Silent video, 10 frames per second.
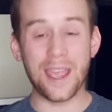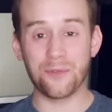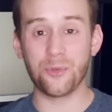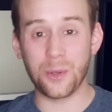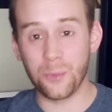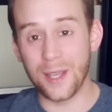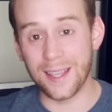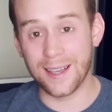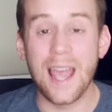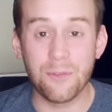every
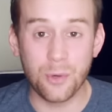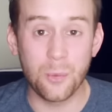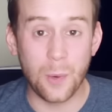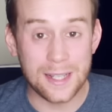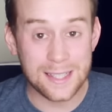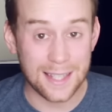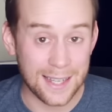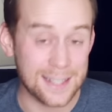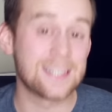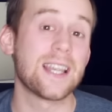week, every
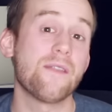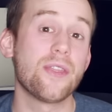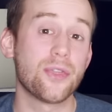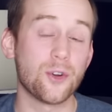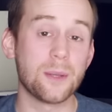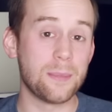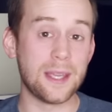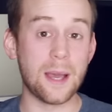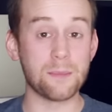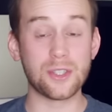Wednesday at seven thirty
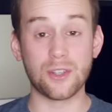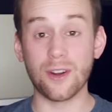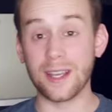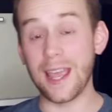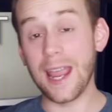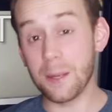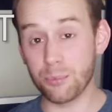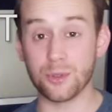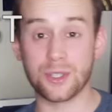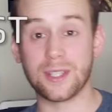p m starting
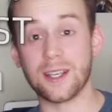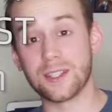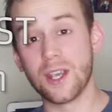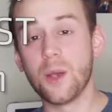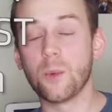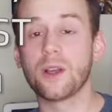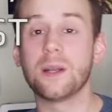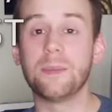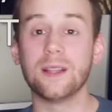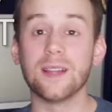April sixth. We're
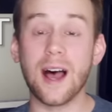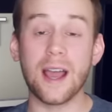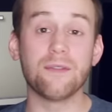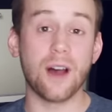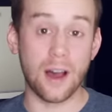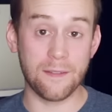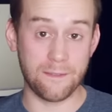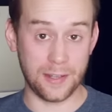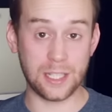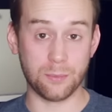going to be live
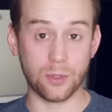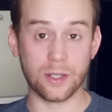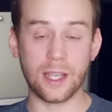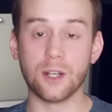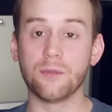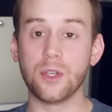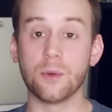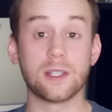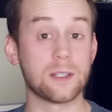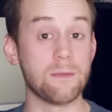on Facebook
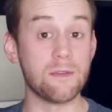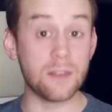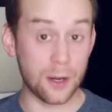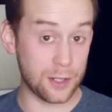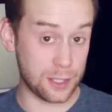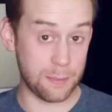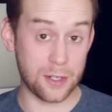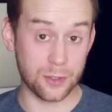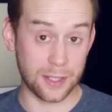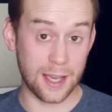interviewing some very
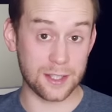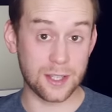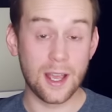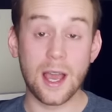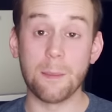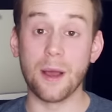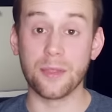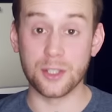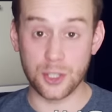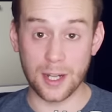special guests
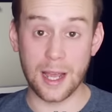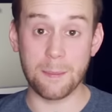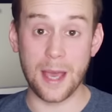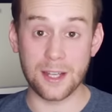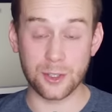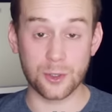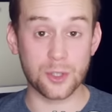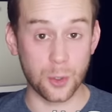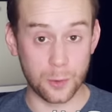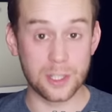about the Jedi Masters who